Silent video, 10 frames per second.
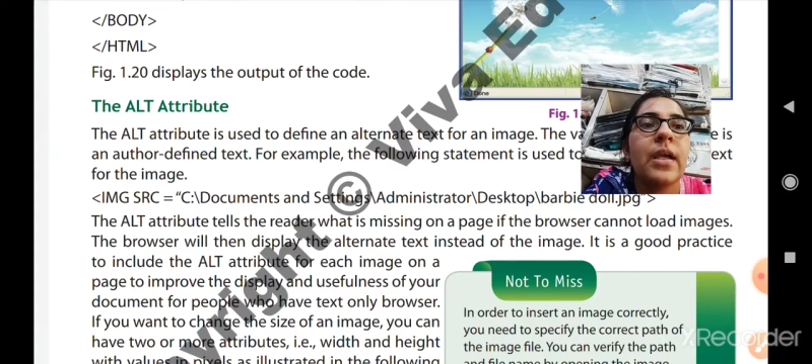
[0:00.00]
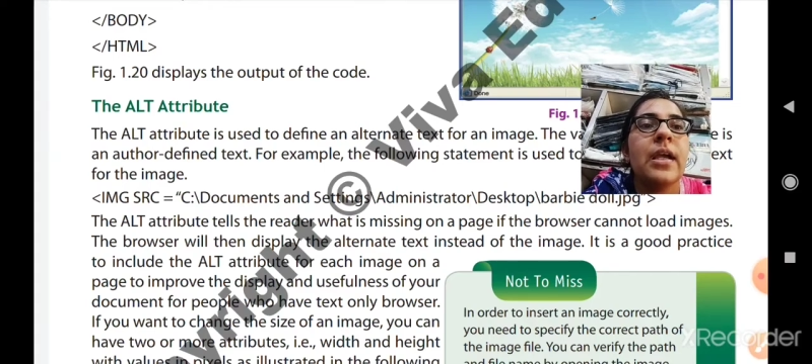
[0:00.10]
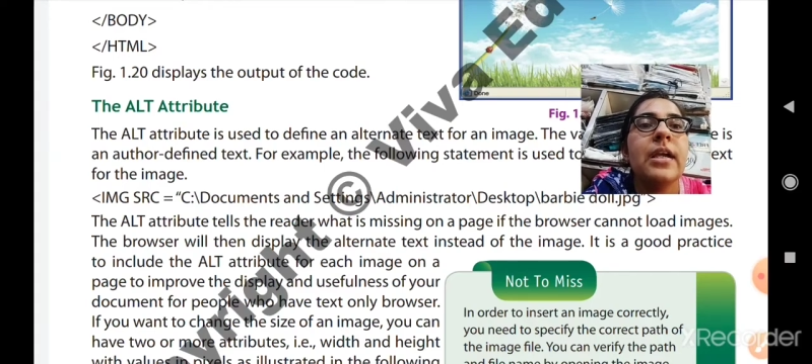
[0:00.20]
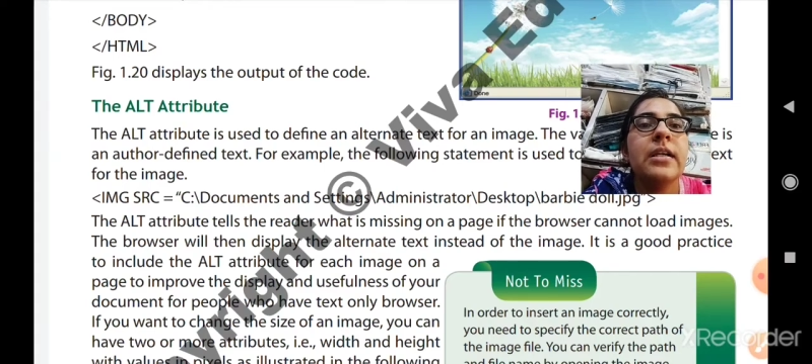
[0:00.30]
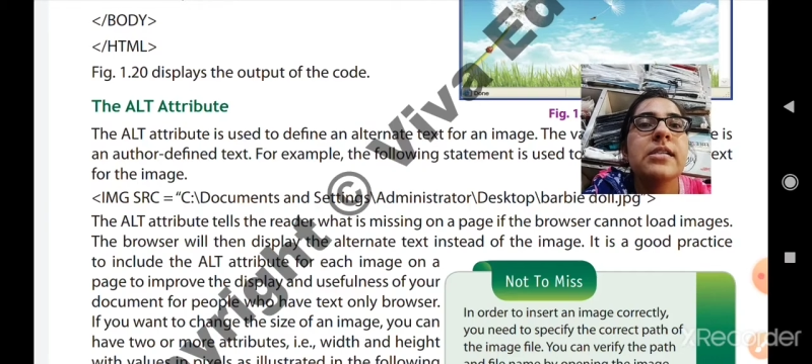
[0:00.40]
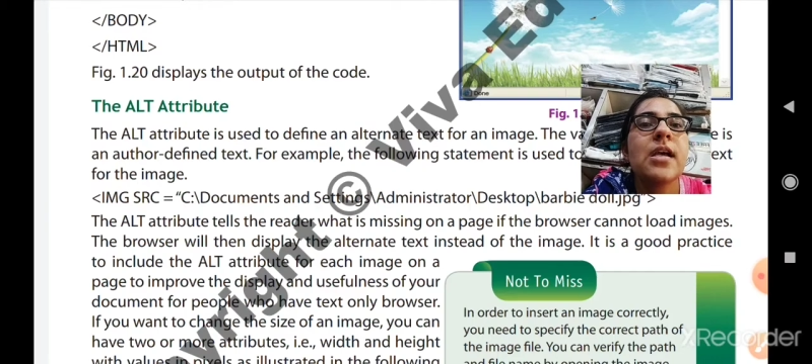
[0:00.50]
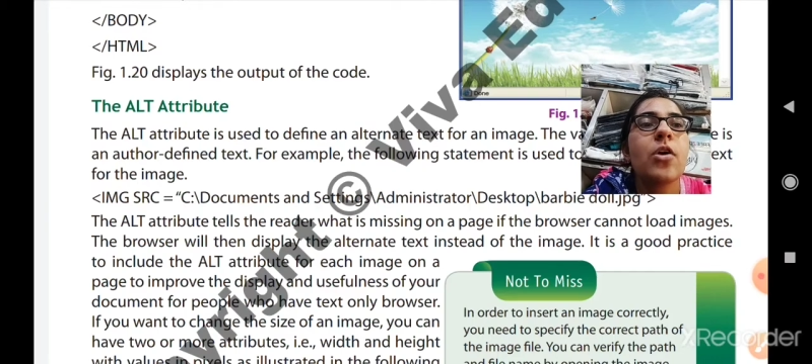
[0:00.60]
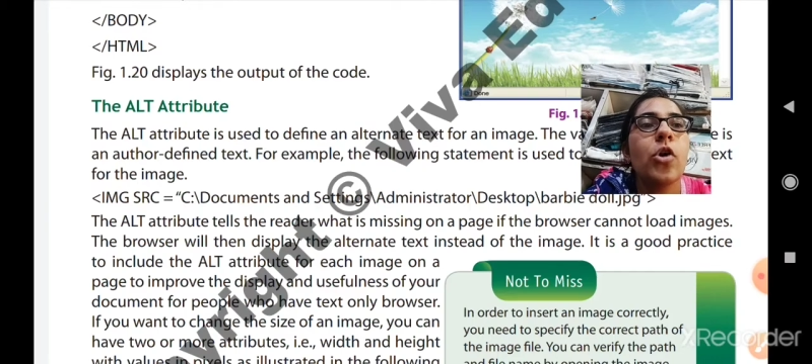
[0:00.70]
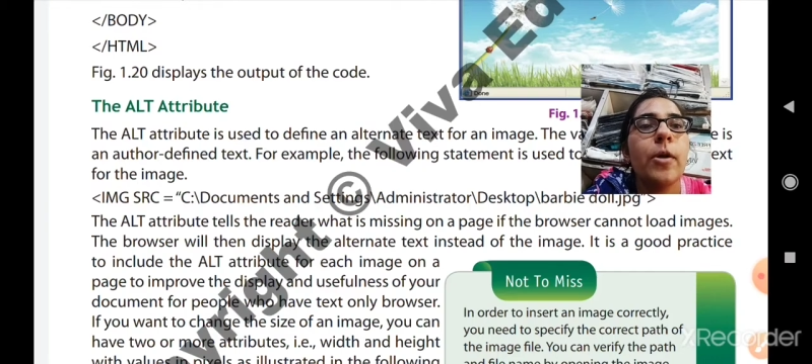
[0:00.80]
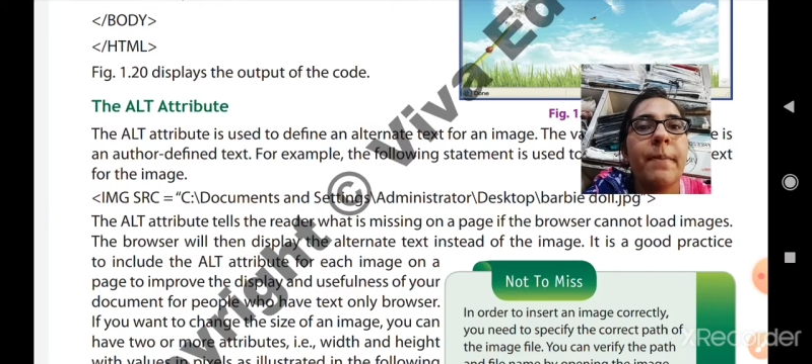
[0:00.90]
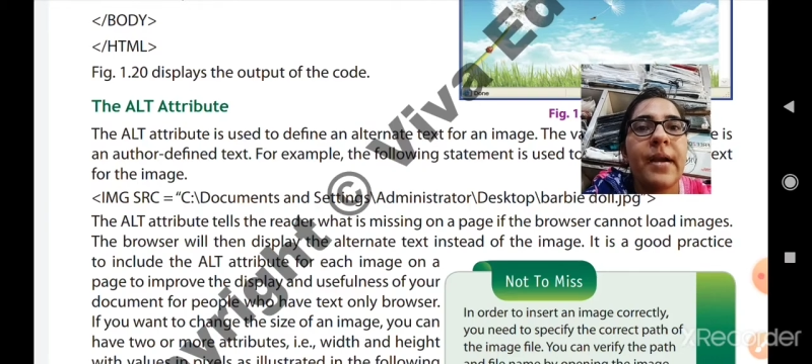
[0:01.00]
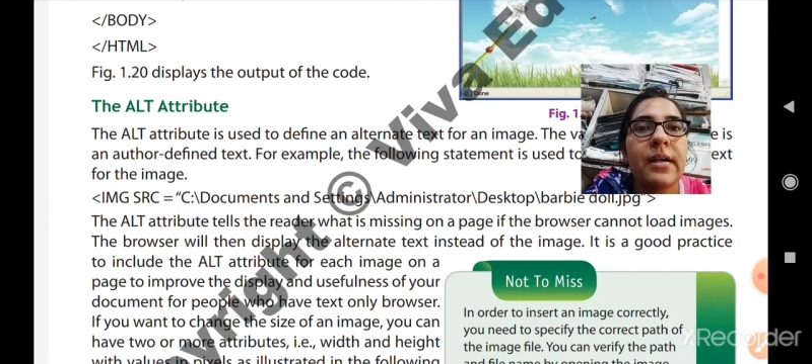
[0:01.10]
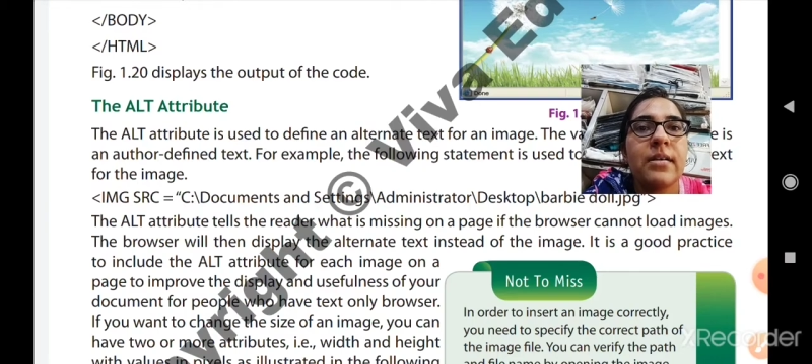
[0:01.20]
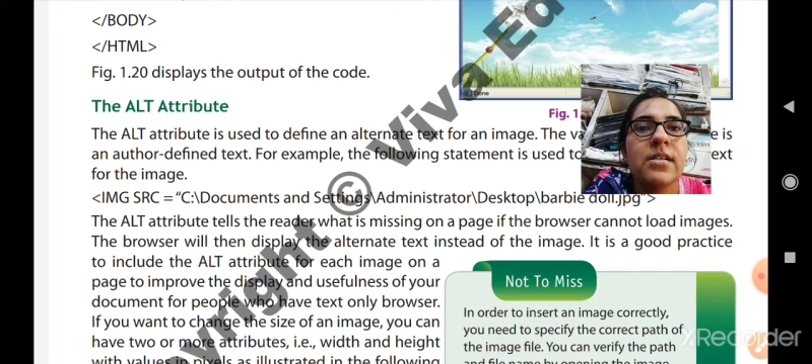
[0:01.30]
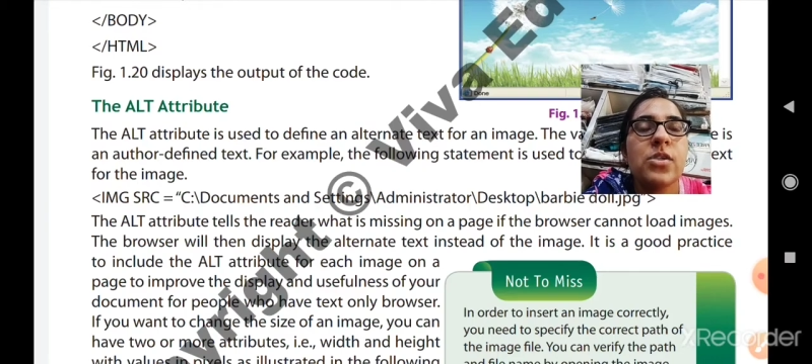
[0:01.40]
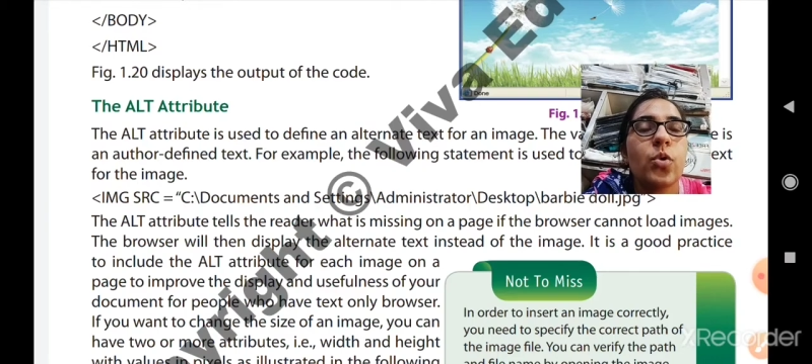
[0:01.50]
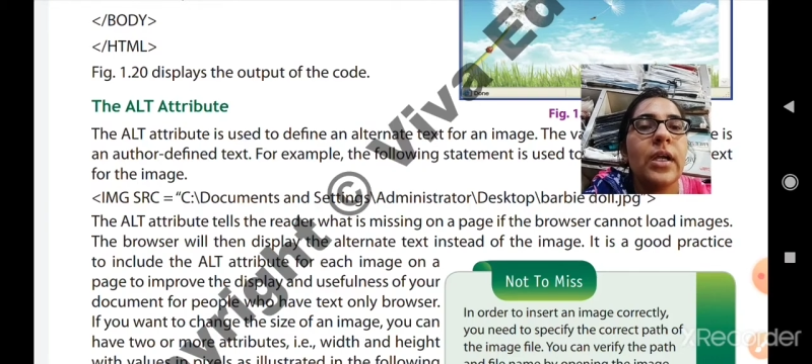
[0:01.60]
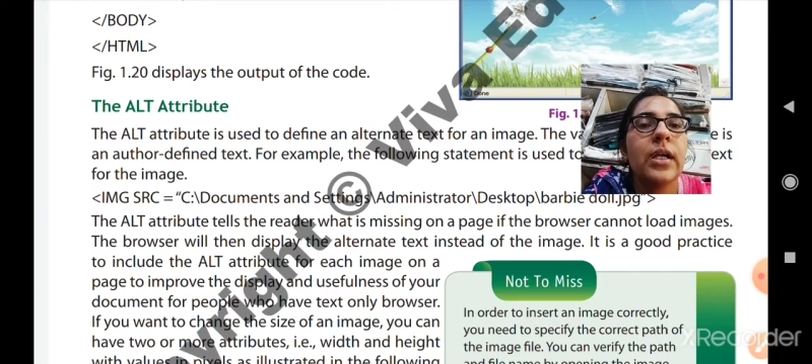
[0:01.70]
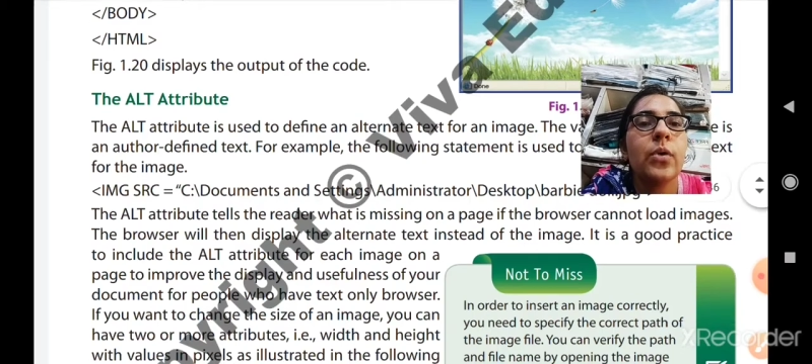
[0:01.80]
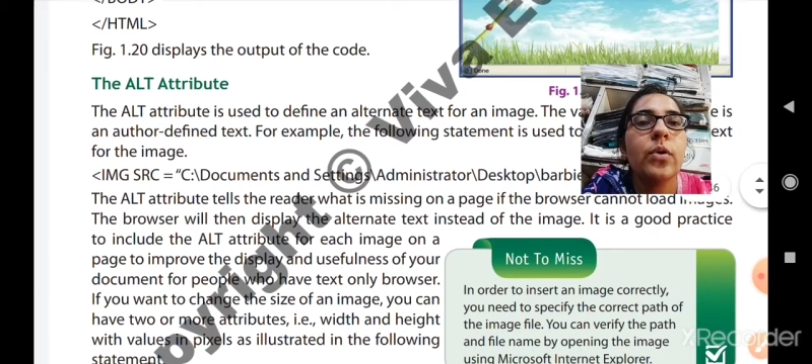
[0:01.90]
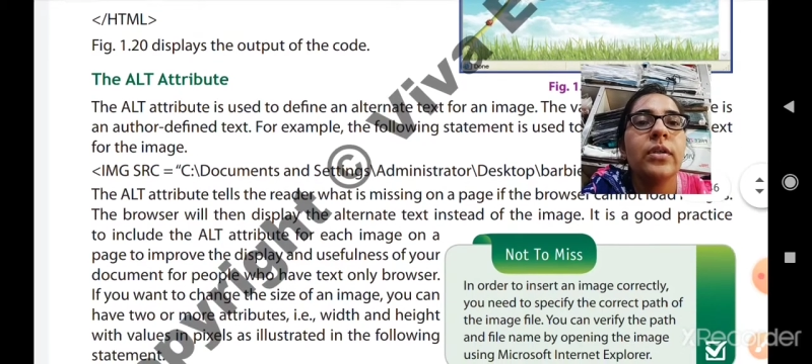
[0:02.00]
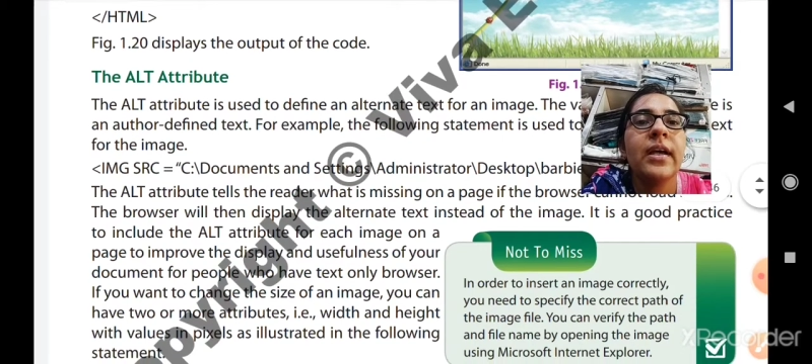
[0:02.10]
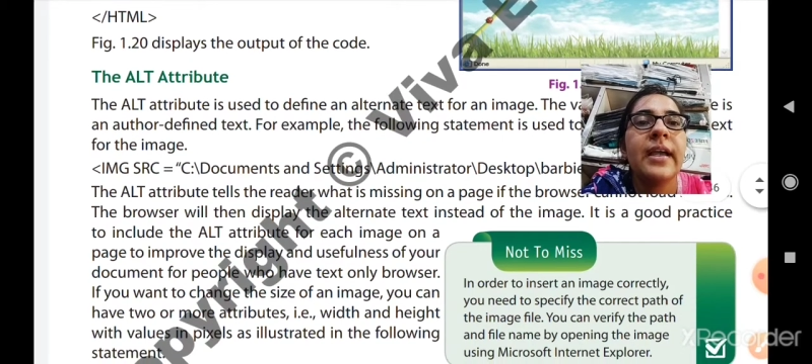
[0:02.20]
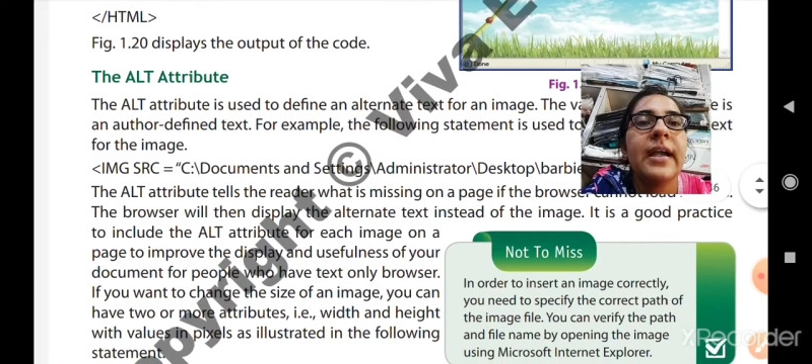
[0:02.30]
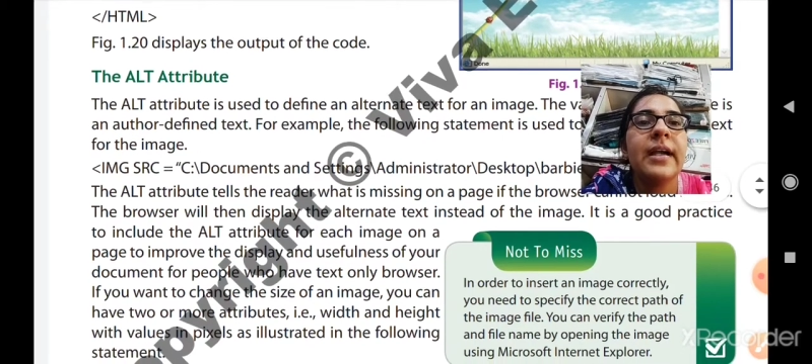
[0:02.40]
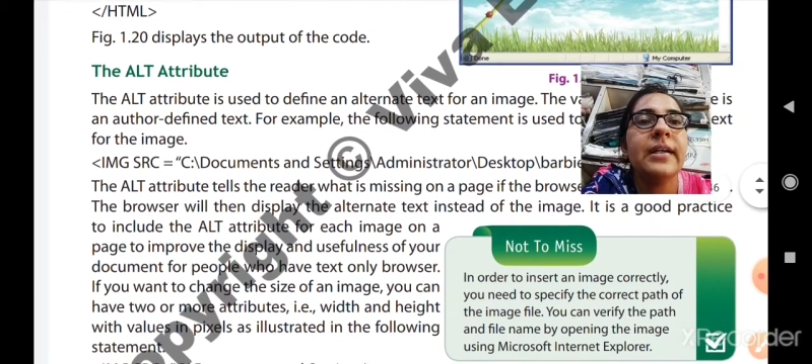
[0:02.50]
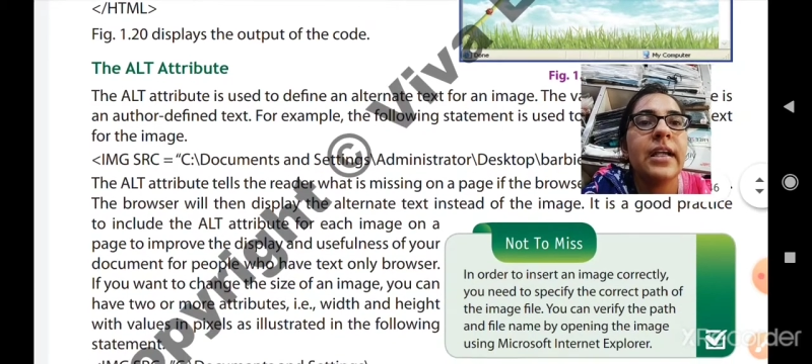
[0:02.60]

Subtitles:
It is a good practice to include the ALT